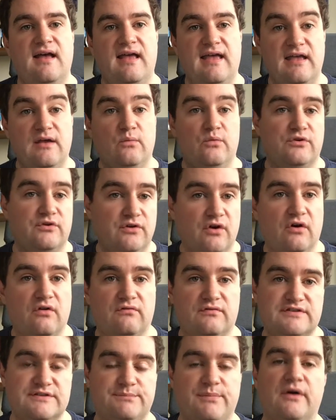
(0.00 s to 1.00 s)
it would not
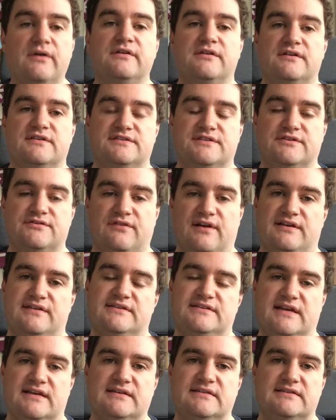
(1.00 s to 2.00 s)
respond as address
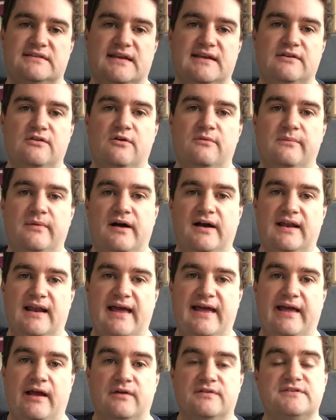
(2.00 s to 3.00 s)
16 on my
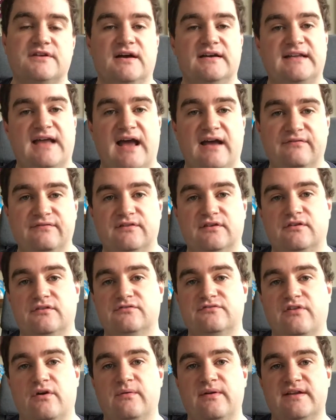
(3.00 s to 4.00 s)
layout. I'd have to
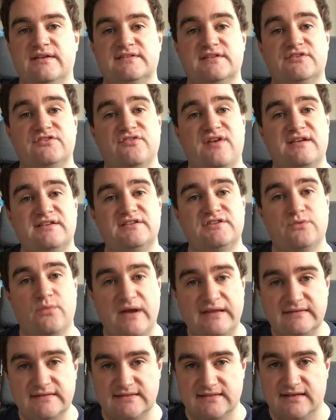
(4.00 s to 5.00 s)
control it as address
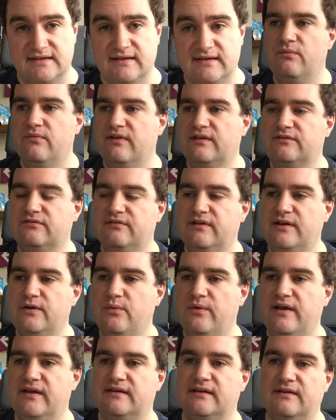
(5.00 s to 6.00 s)
20. That's really
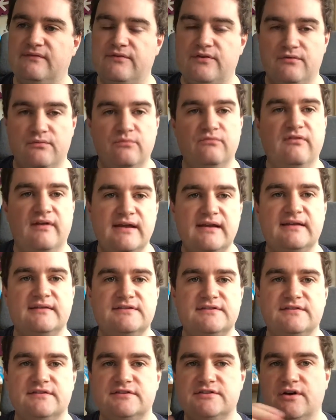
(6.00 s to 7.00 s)
weird. And if you read
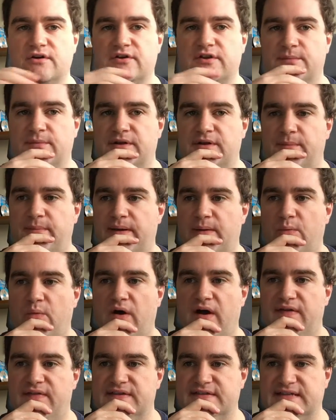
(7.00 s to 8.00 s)
into the document about
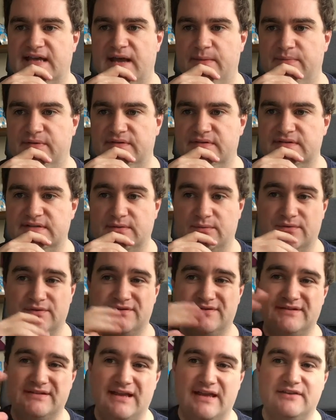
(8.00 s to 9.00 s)
why this happens, it
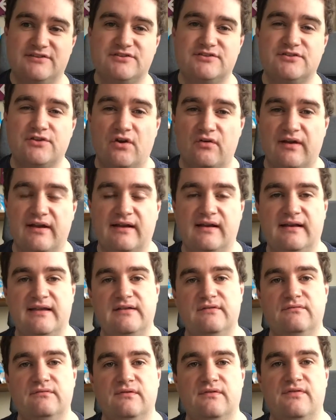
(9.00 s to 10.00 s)
was
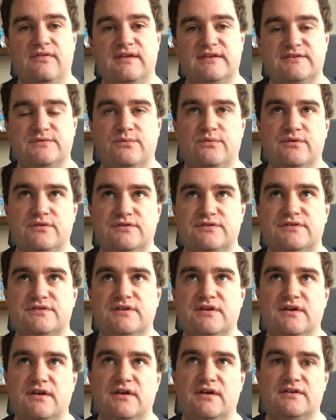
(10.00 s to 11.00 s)
historically, this
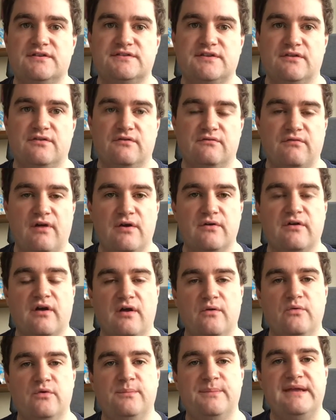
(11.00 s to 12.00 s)
was so that
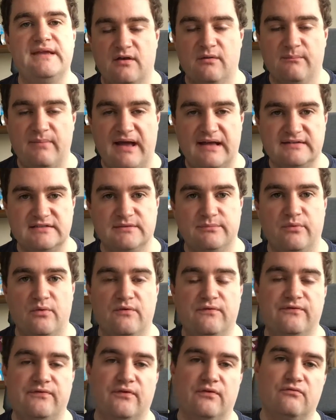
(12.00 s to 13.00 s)
Roco would be
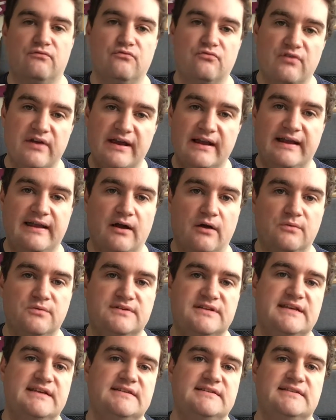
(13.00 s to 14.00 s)
compatible for really
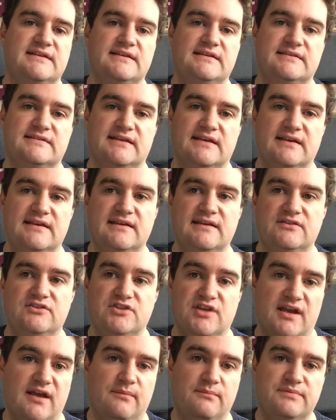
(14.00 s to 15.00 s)
old DCC
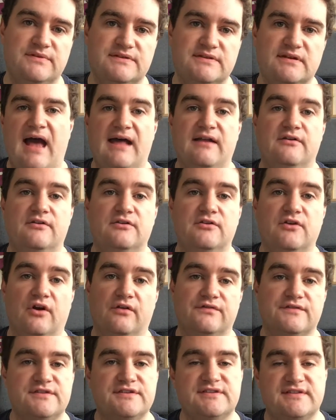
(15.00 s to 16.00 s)
chips and
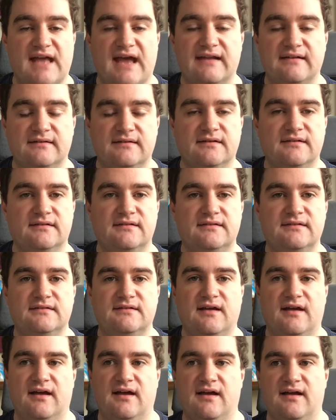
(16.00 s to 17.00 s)
non-standard
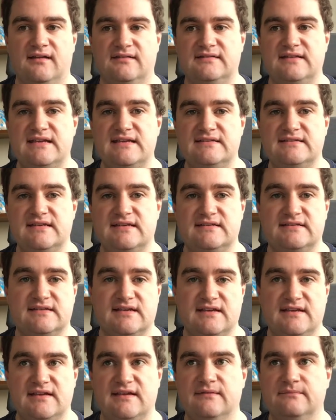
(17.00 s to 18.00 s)

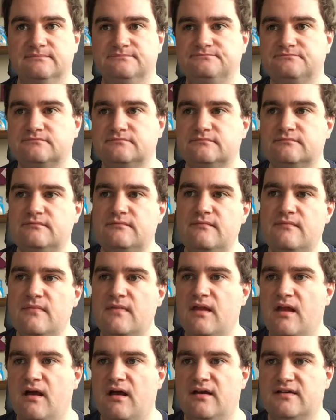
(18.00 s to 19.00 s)
DCC
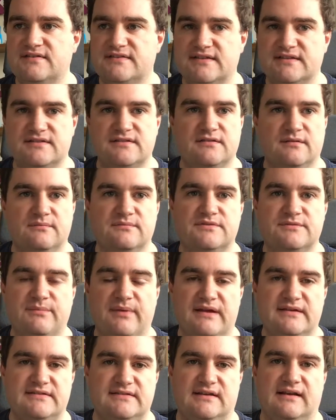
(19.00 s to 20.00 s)
systems,
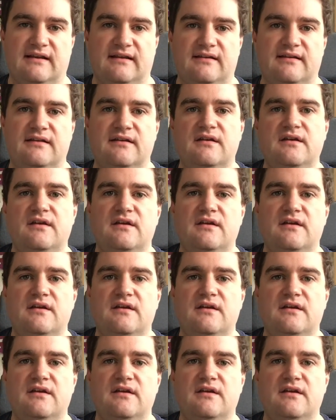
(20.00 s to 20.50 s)
basically.